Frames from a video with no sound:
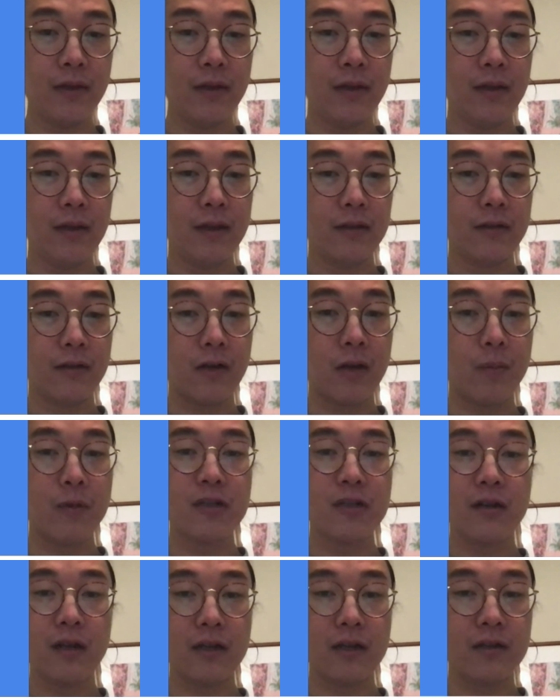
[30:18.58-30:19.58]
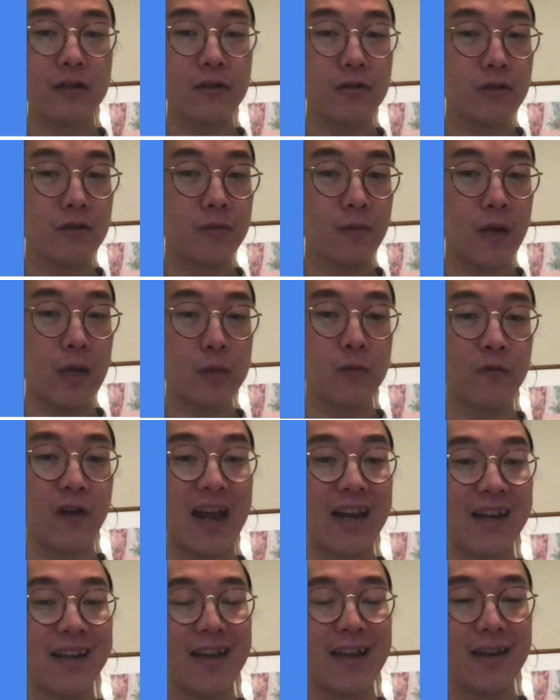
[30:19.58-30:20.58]
The garbage collector is responsible for
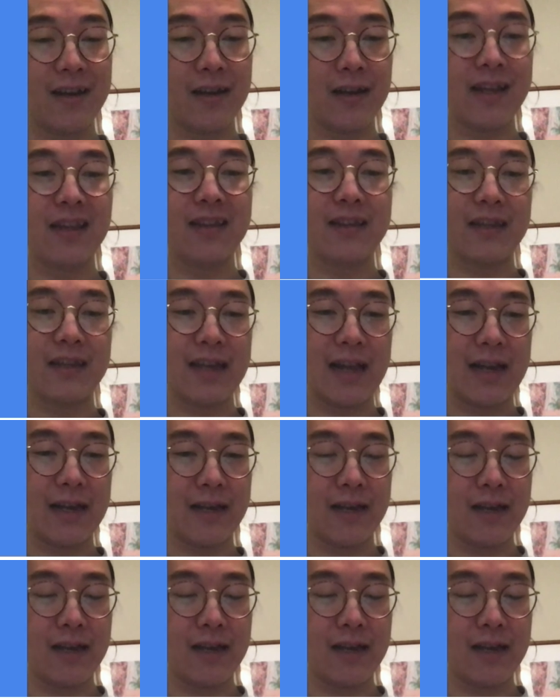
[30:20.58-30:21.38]
allocating and deallocating